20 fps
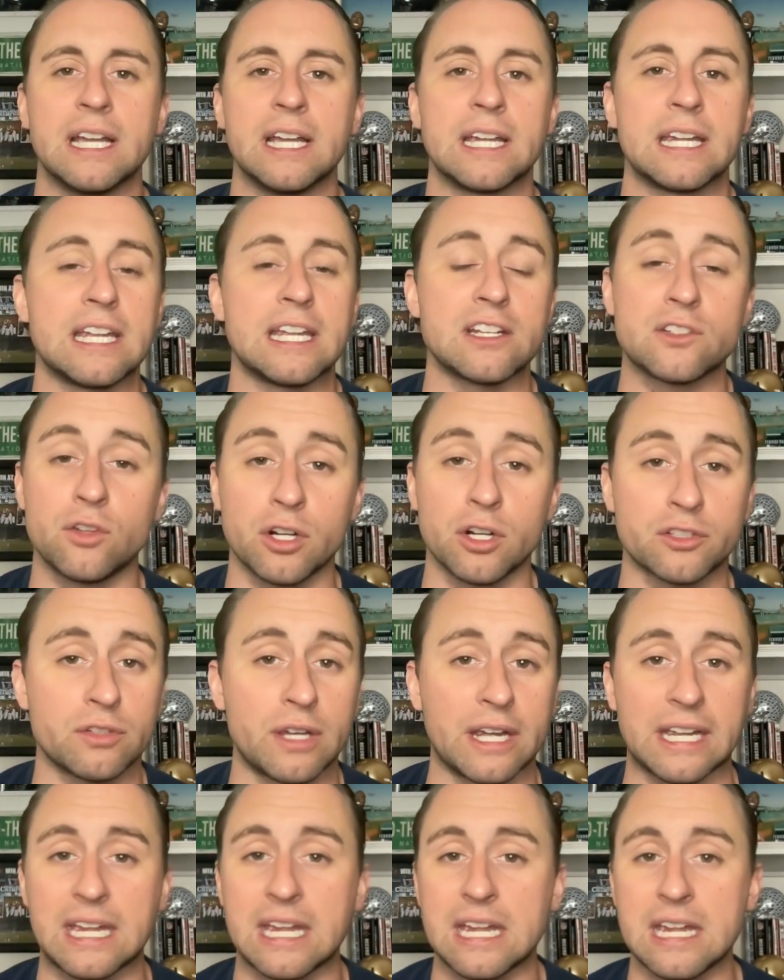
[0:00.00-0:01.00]
He's looked
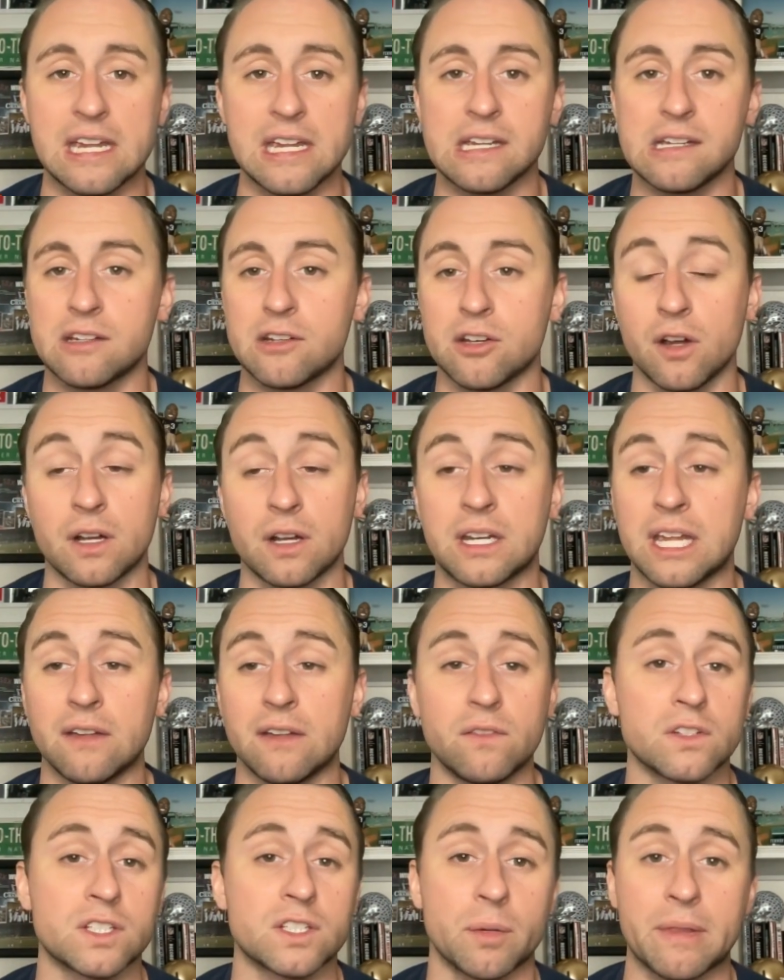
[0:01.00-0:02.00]
like he could
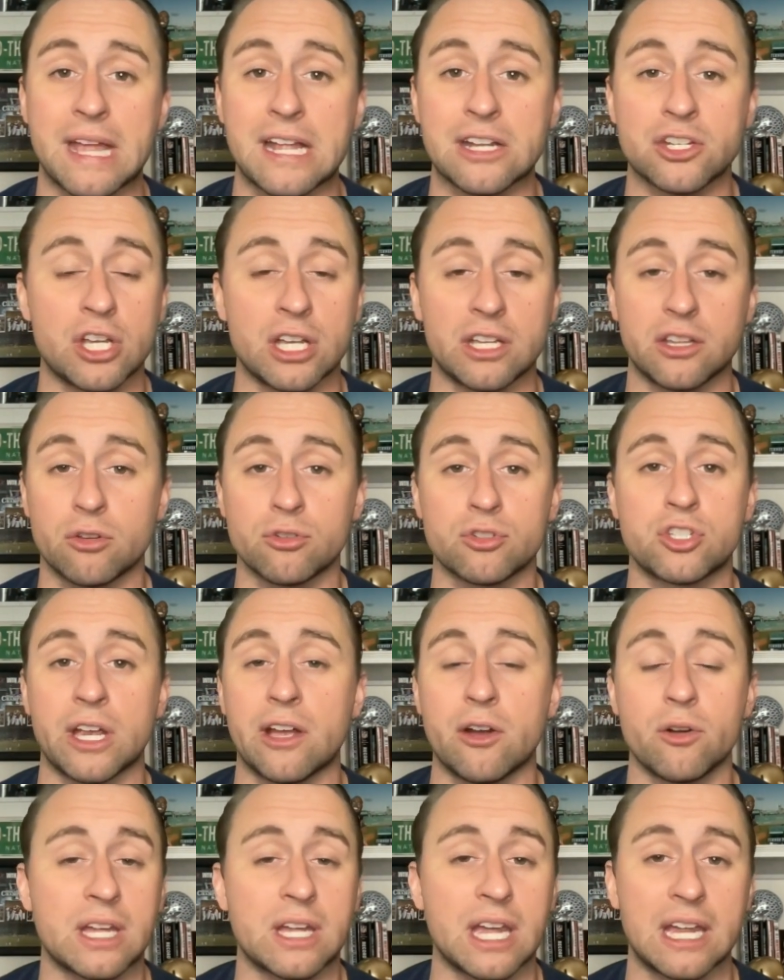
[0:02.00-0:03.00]
give you some of that those
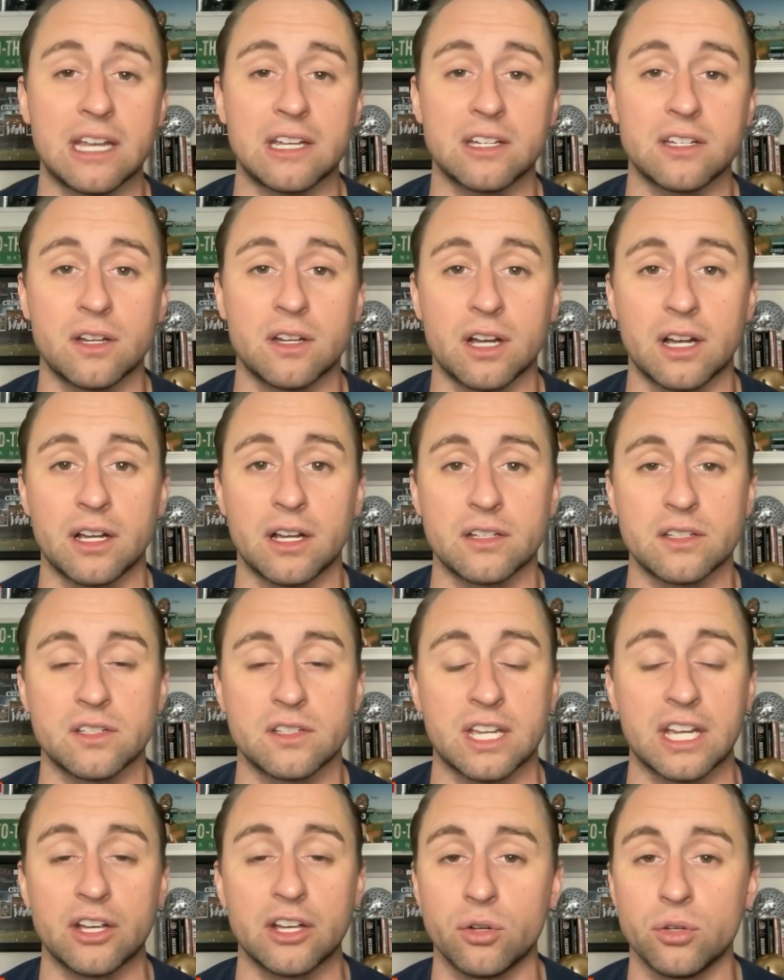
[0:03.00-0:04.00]
JOK
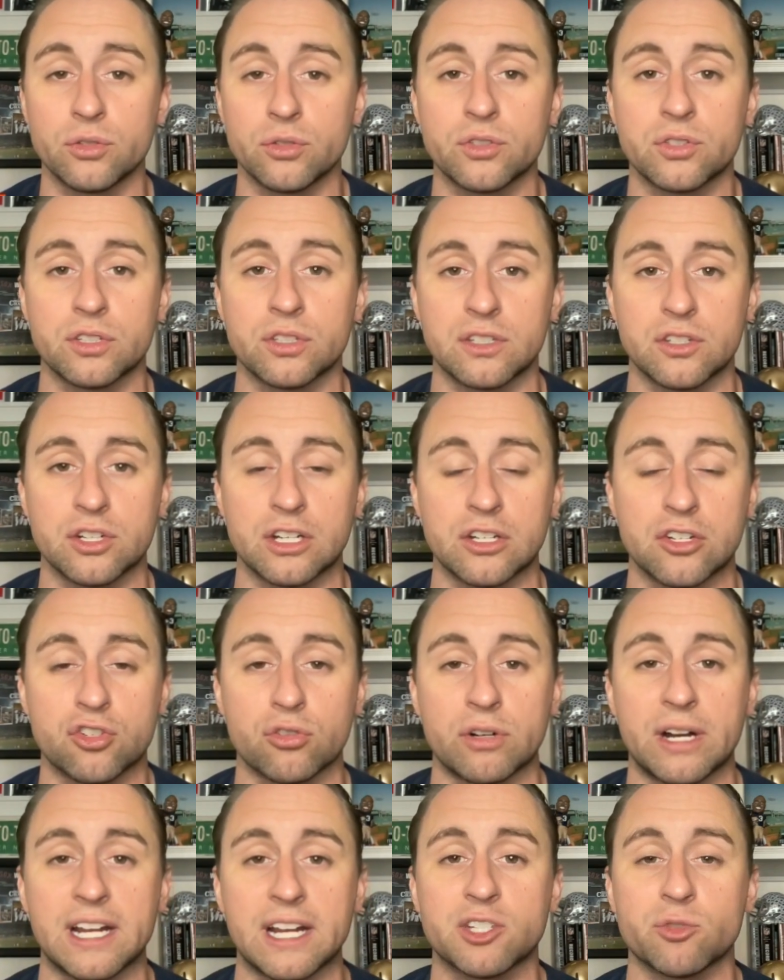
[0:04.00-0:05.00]
skills and
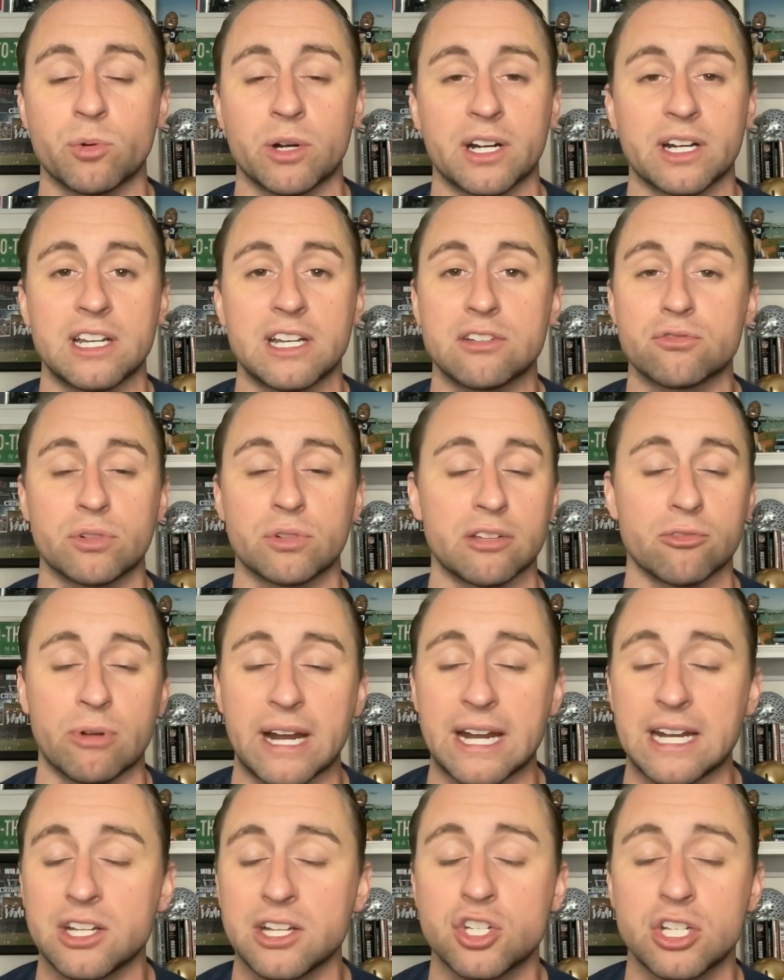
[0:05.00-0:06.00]
traits where he's really
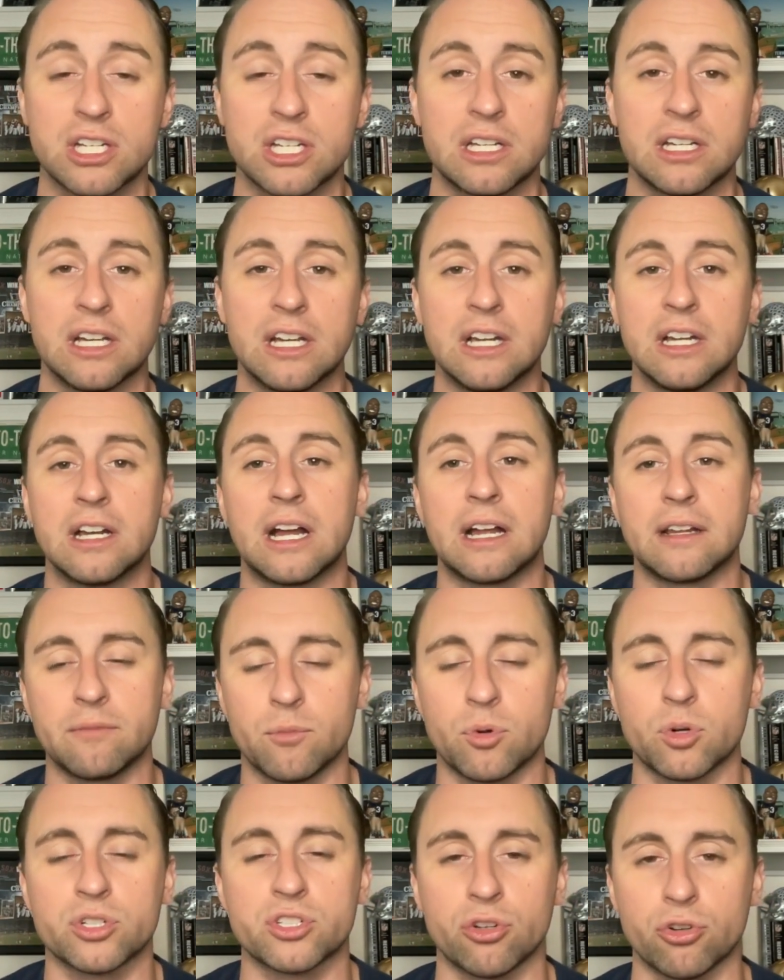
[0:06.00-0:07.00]
rangy,
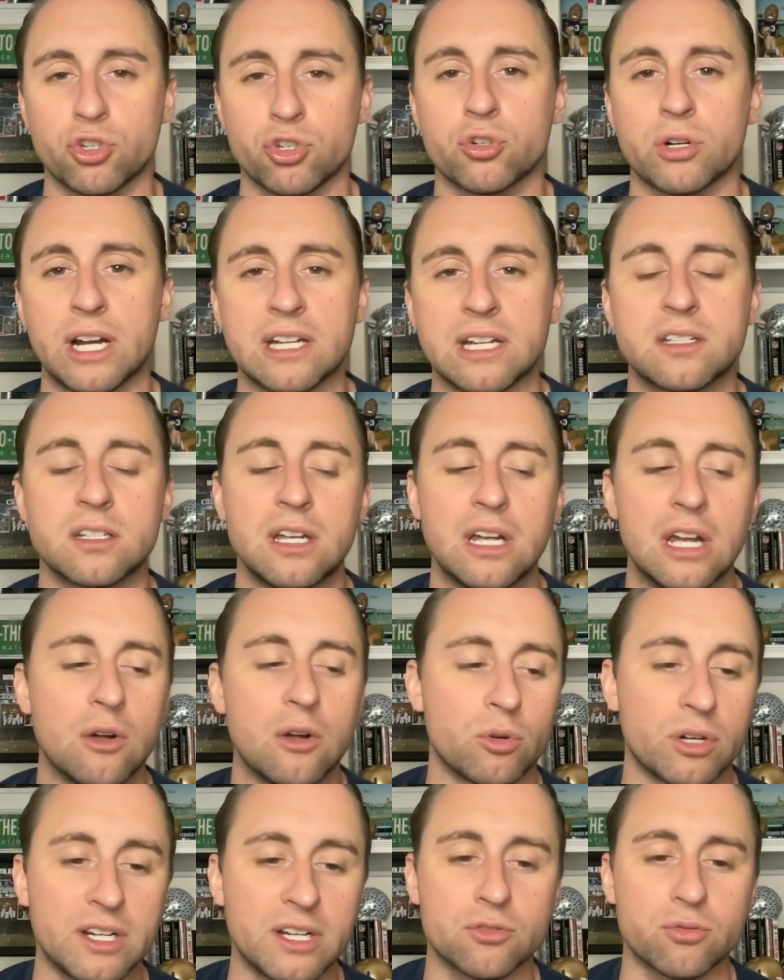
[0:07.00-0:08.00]
more so traits
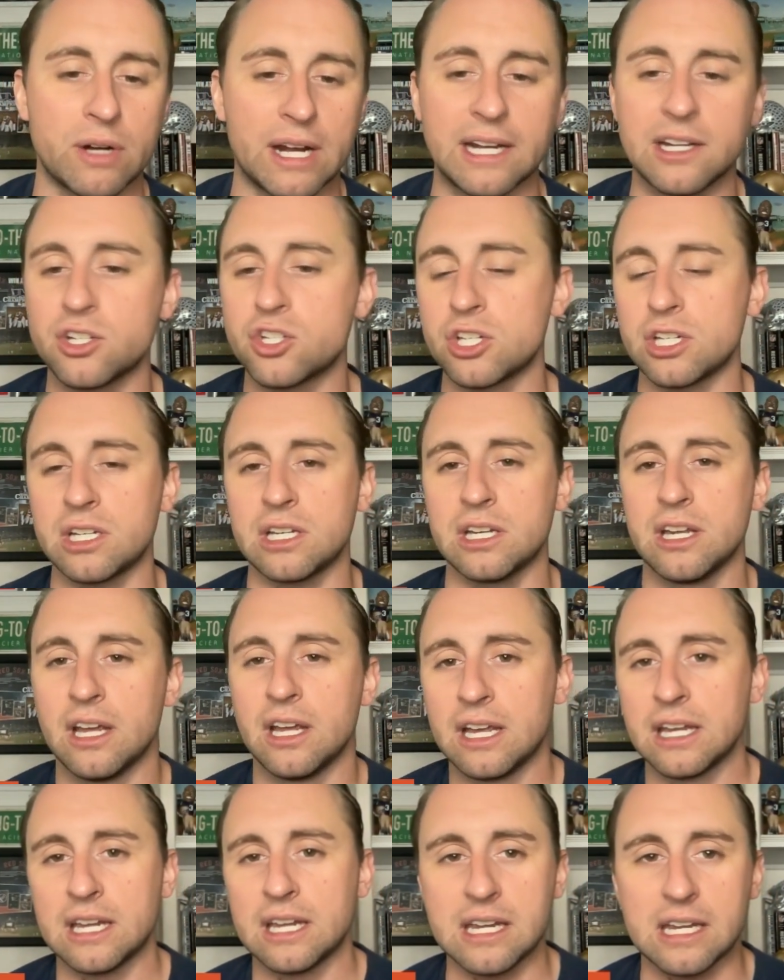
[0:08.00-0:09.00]
where he's rangy.
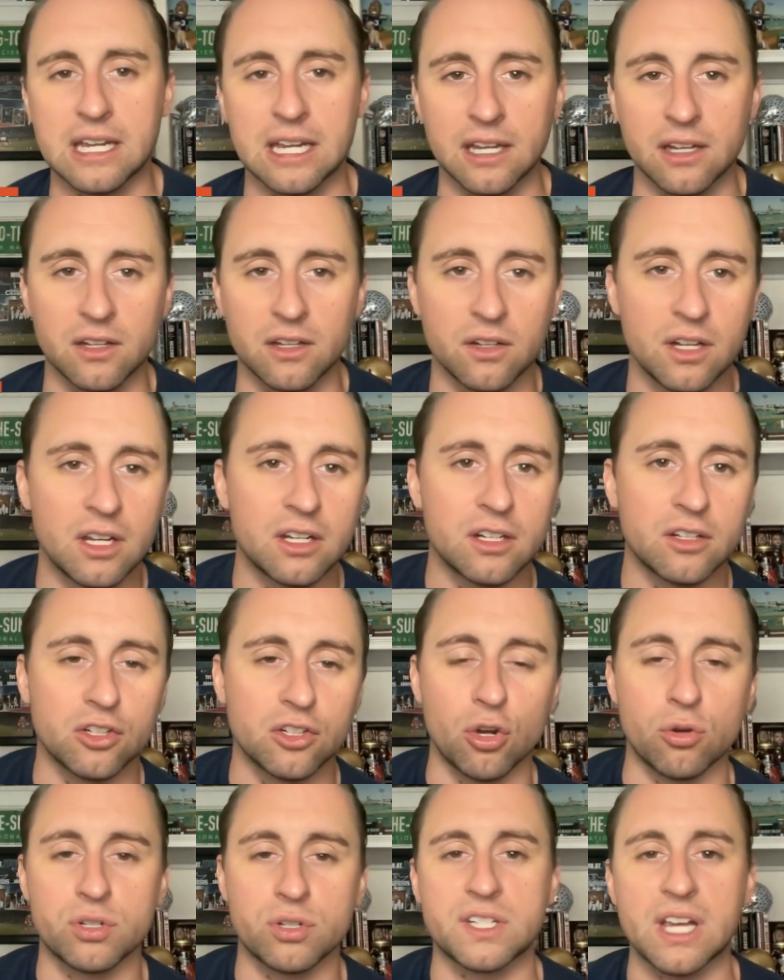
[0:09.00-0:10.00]
He can
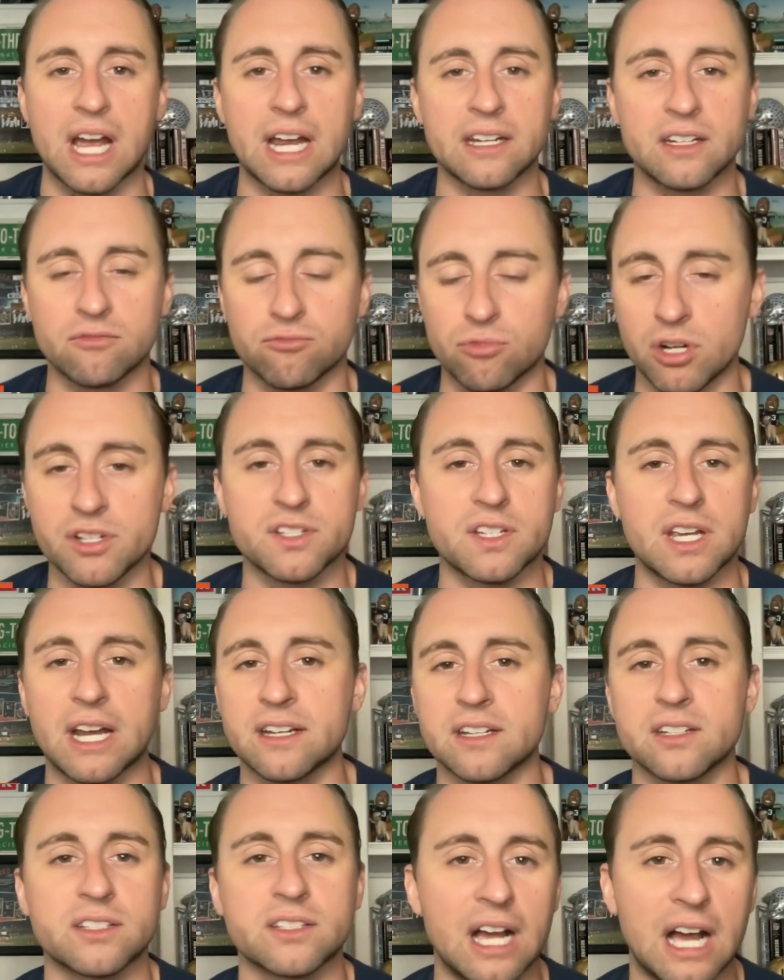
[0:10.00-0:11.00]
run
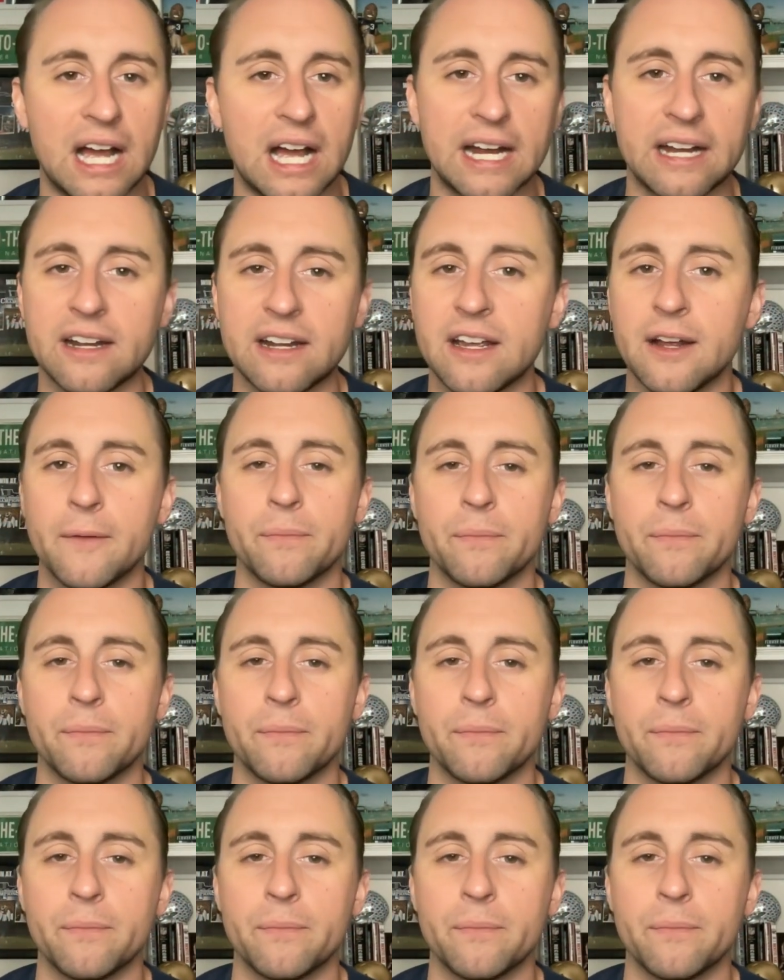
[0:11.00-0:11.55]
side to side.